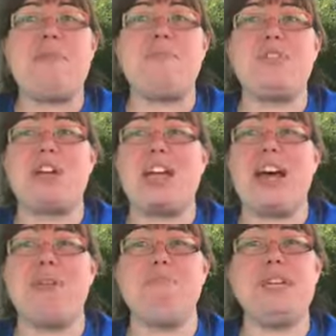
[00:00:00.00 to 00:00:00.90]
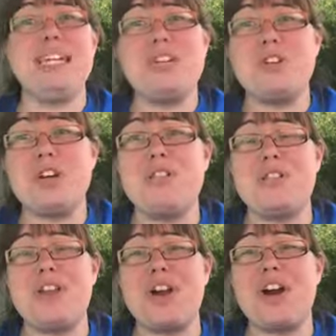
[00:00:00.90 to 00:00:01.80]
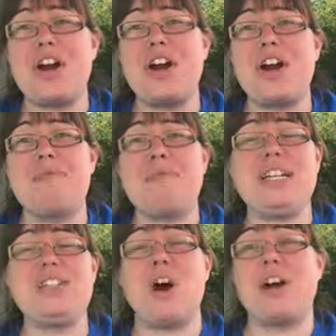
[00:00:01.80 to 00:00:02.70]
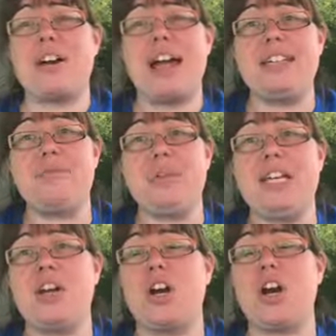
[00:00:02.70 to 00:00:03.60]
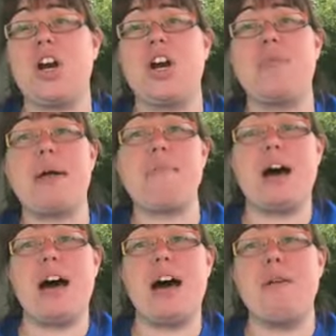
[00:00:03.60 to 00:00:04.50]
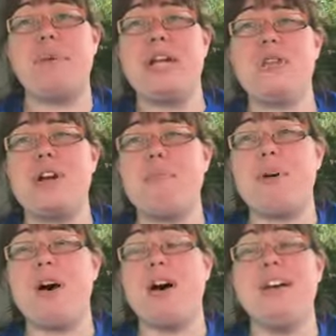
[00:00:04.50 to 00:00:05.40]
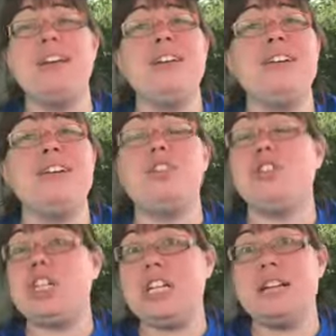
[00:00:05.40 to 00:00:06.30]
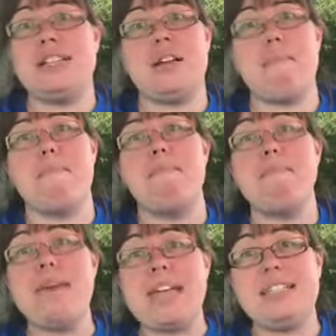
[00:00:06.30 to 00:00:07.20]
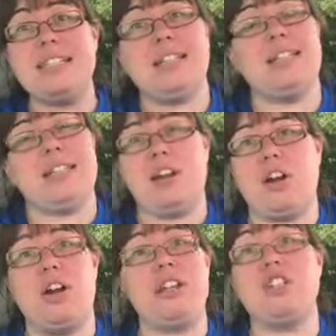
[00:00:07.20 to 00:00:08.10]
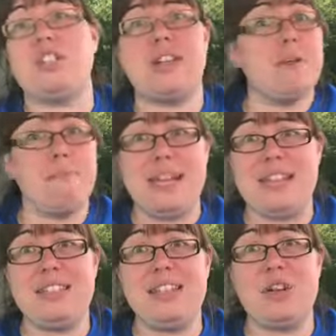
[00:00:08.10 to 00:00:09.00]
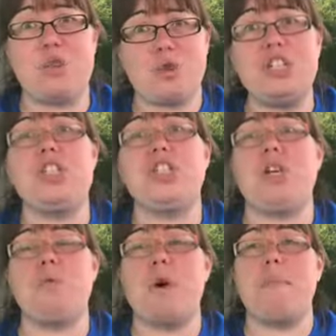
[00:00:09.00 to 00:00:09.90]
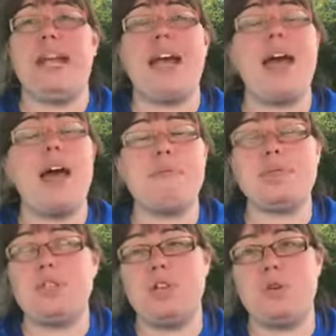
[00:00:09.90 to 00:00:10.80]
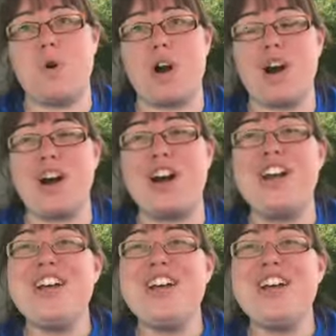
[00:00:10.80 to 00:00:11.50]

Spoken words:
So I got a meet and greet with her. My daughter got to meet her, my mom, my grandma. She is an amazing singer and just an amazing Christian woman. I absolutely adore her.